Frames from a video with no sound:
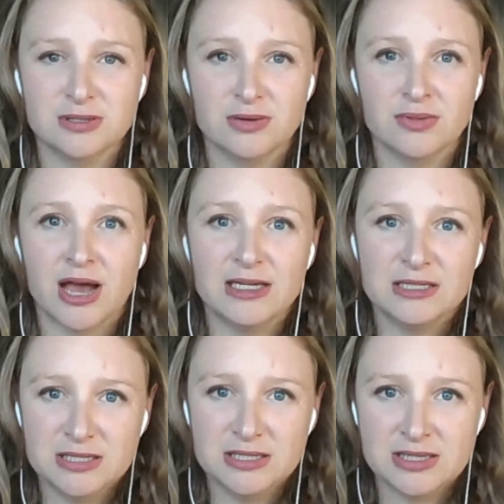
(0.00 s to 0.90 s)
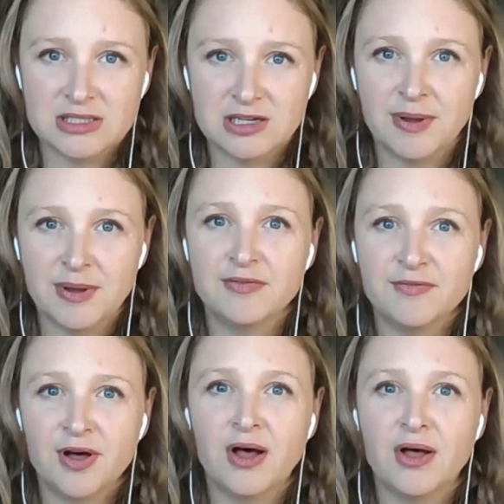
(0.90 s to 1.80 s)
you know, the IT system at
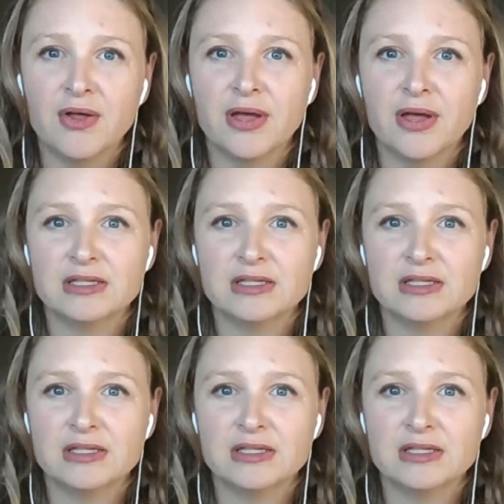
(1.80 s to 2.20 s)
fault.